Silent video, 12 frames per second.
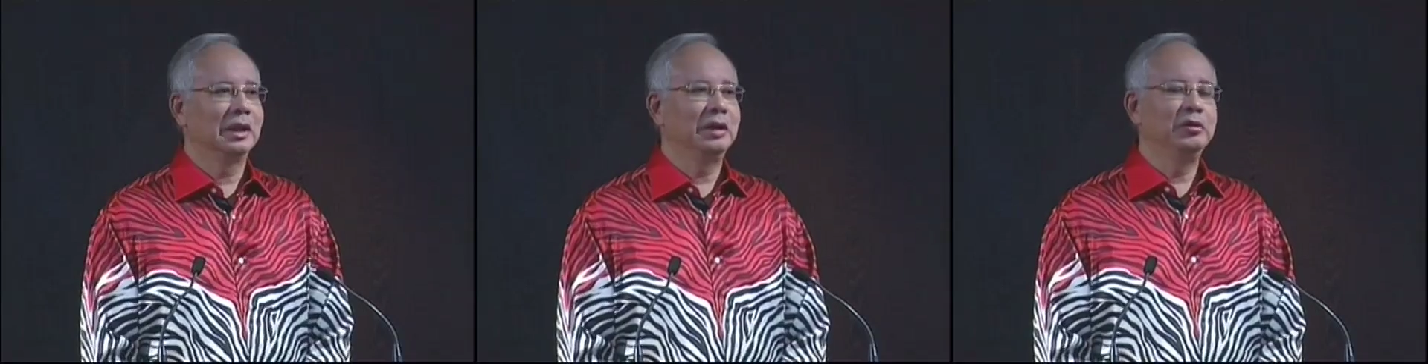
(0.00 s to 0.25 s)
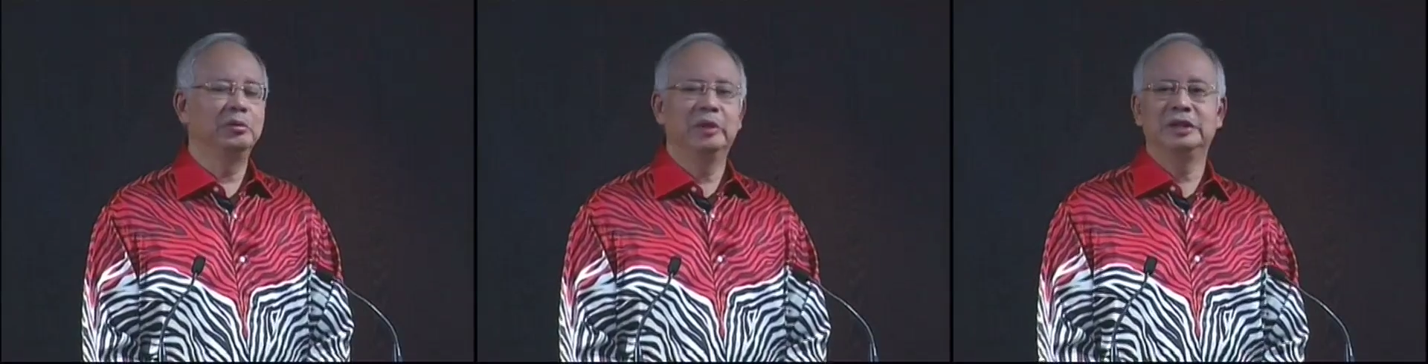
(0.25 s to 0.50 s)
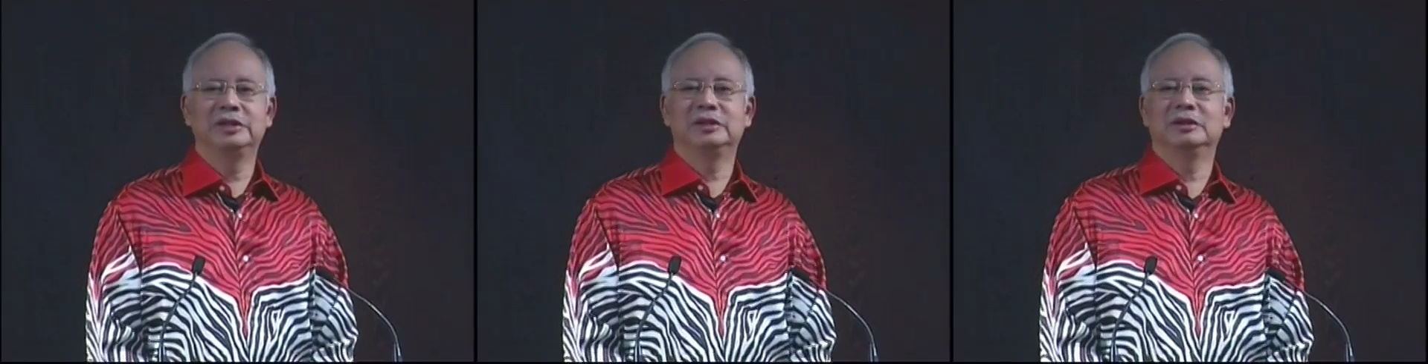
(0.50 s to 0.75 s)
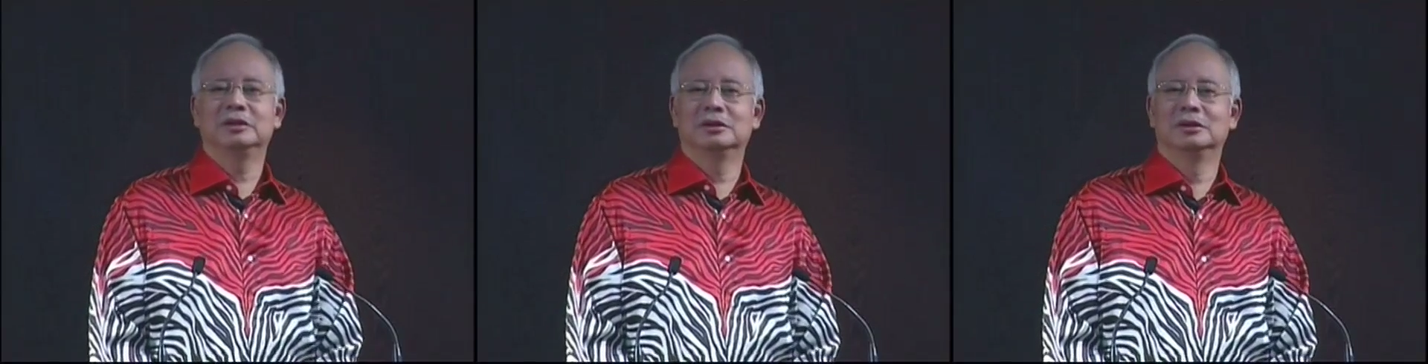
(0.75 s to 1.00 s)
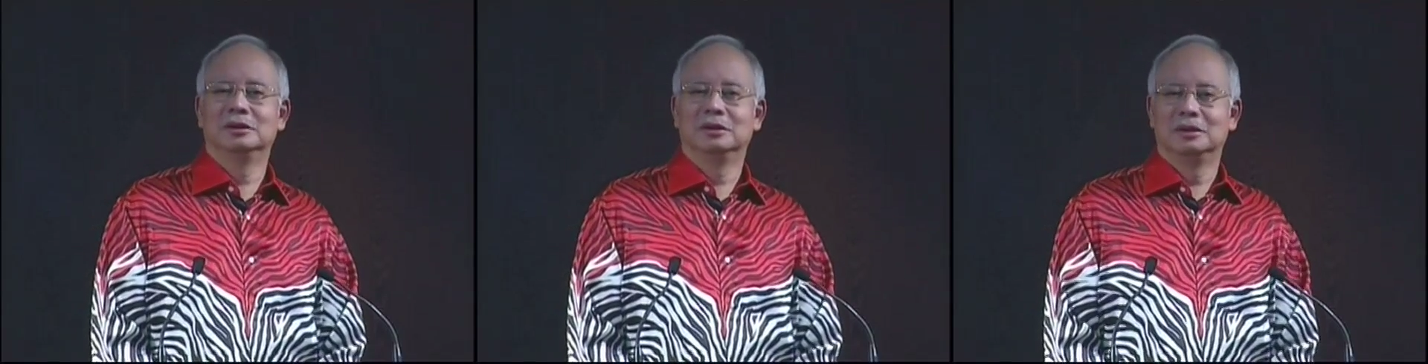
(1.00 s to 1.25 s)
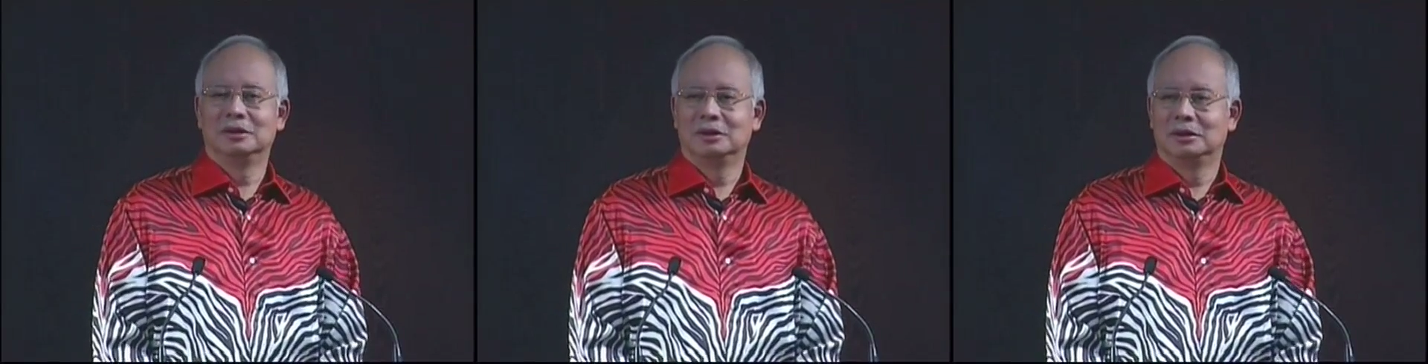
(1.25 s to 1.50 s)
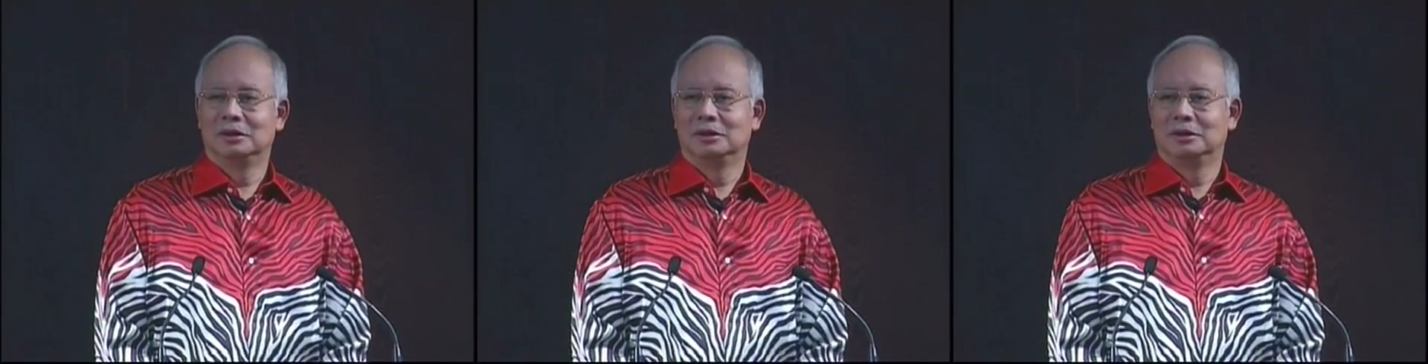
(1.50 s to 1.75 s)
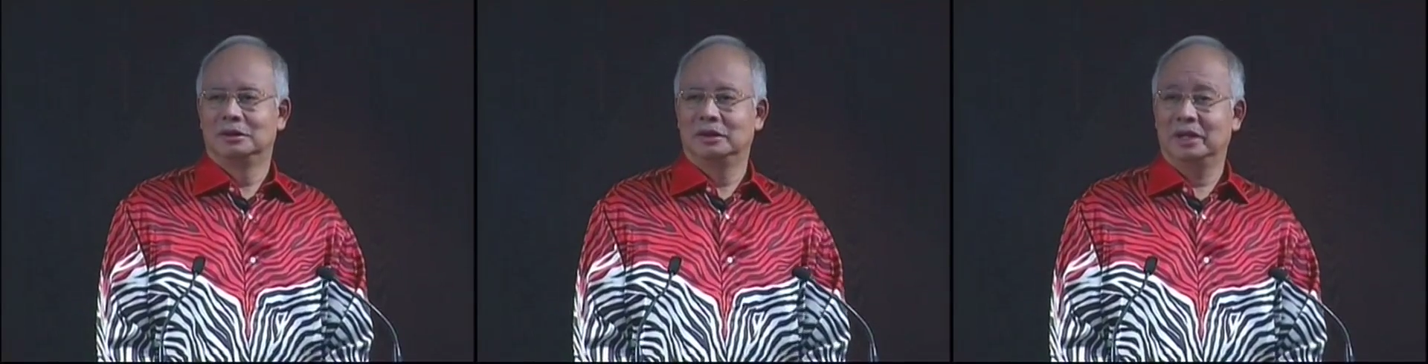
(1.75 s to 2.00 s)
Can you imagine
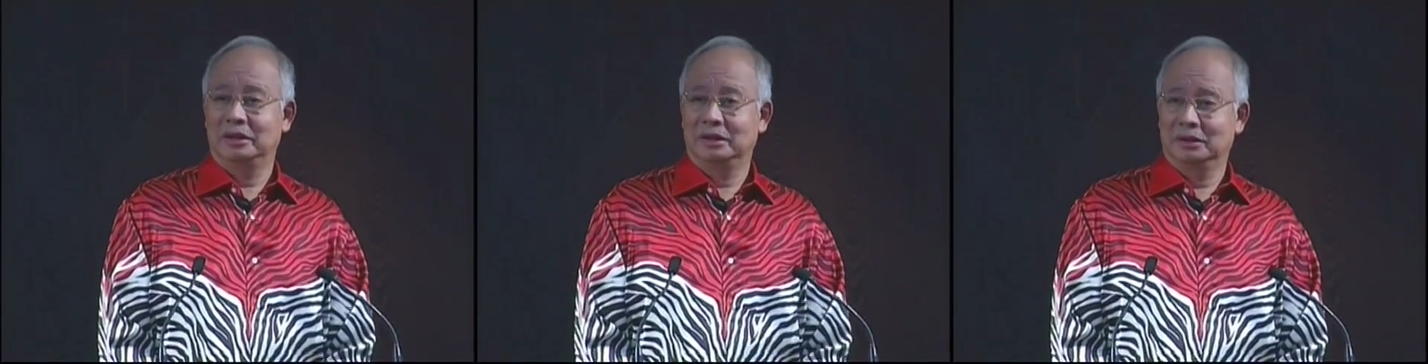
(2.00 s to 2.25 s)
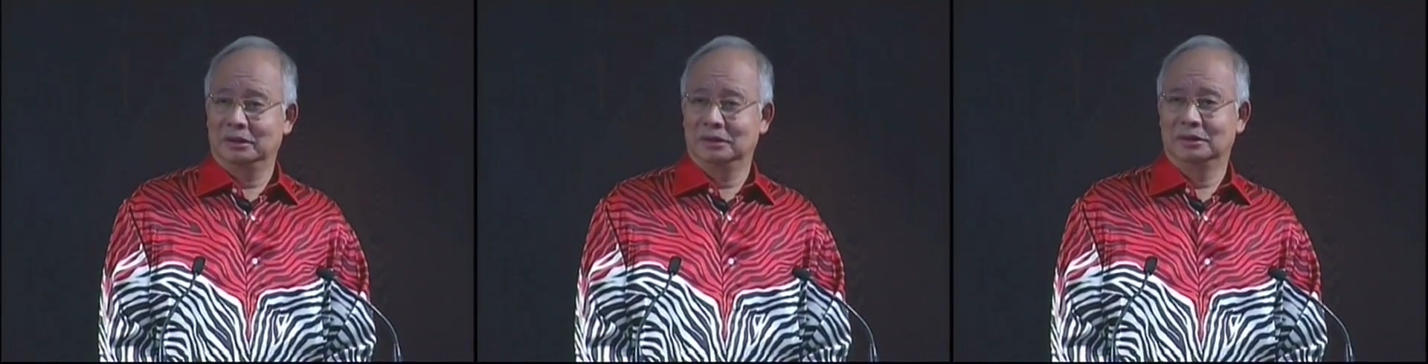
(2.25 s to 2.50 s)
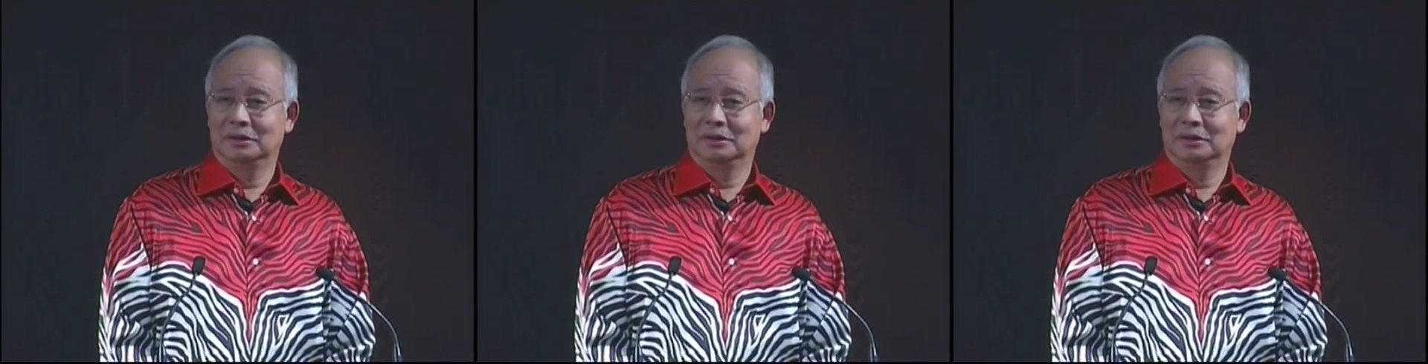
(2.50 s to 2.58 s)
that